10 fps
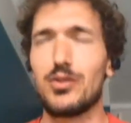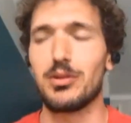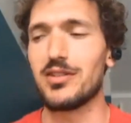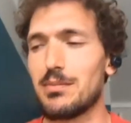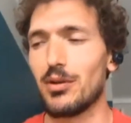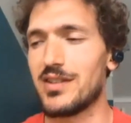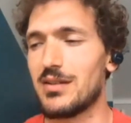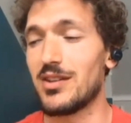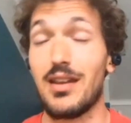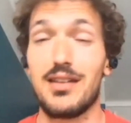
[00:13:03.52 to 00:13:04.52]
multiple
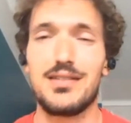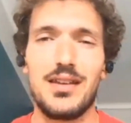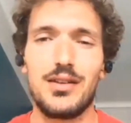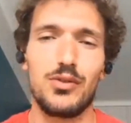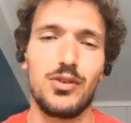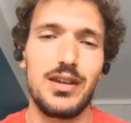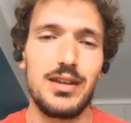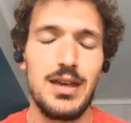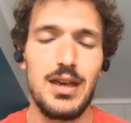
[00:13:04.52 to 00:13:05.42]
teams. And at the end of the day,